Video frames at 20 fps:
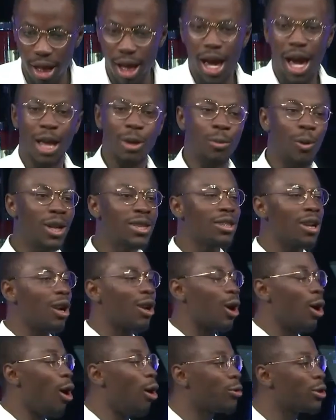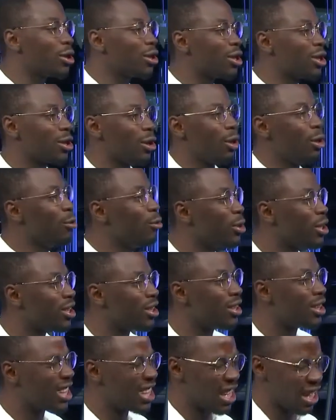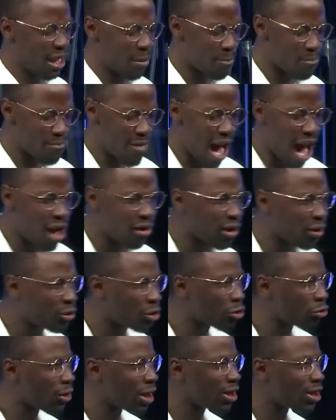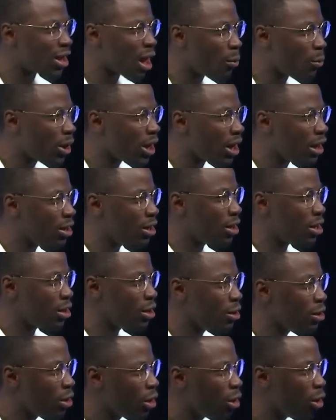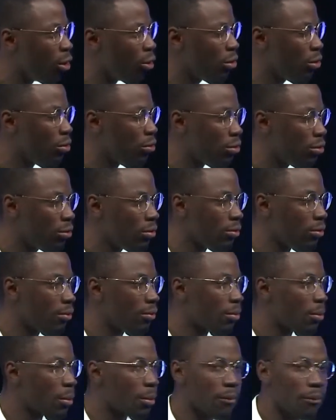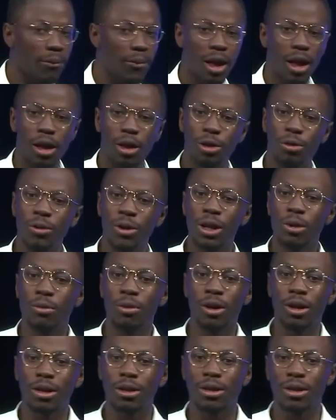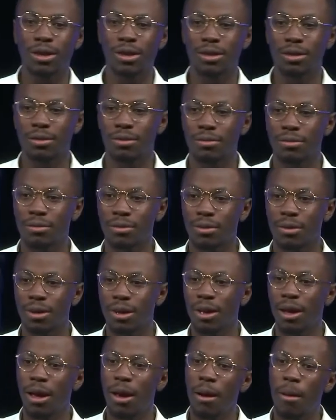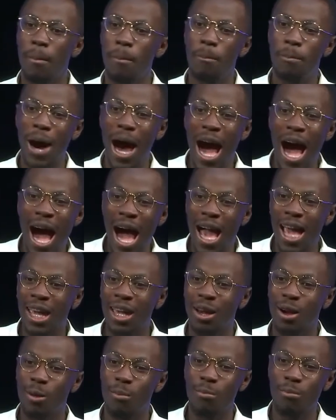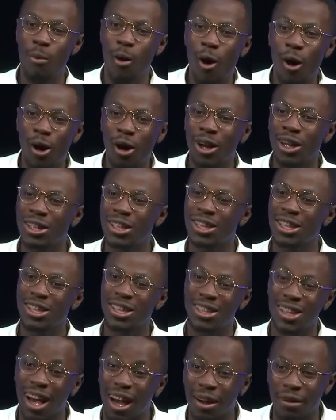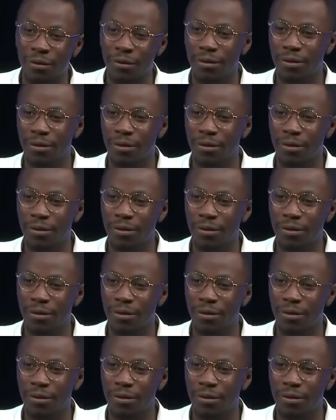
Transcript: And what's our culture's solution to the amount of stress that we continue to go through? Three words buy more stuff.